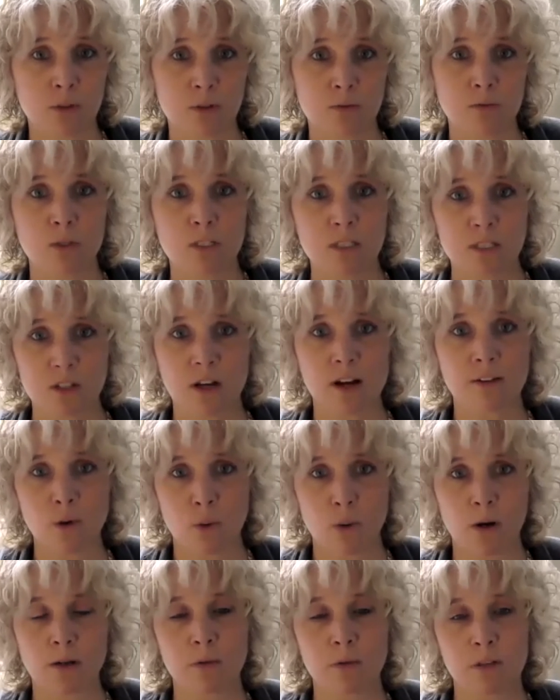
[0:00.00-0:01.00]
We still have
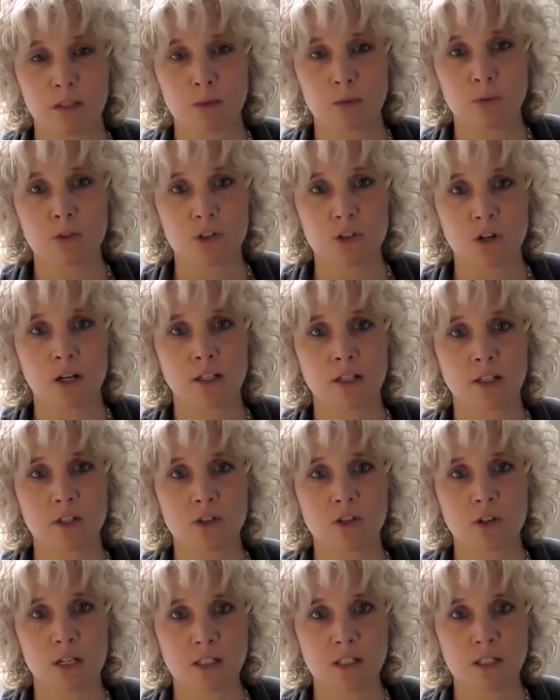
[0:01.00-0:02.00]
quite a bit that we're trying to
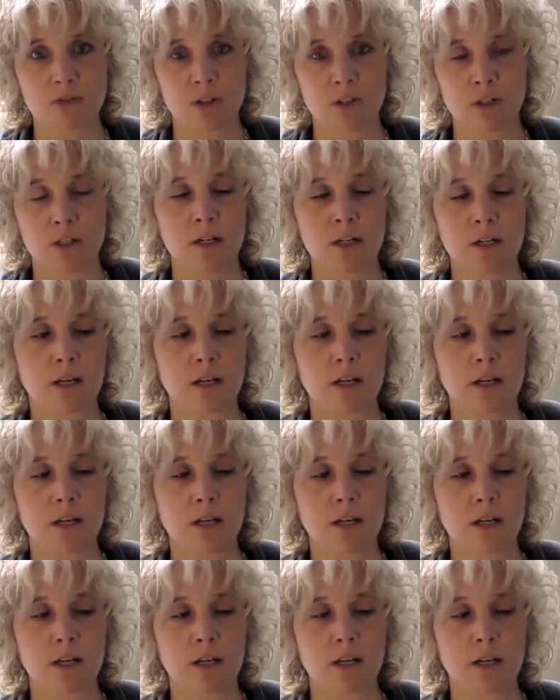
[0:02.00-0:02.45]
transfer.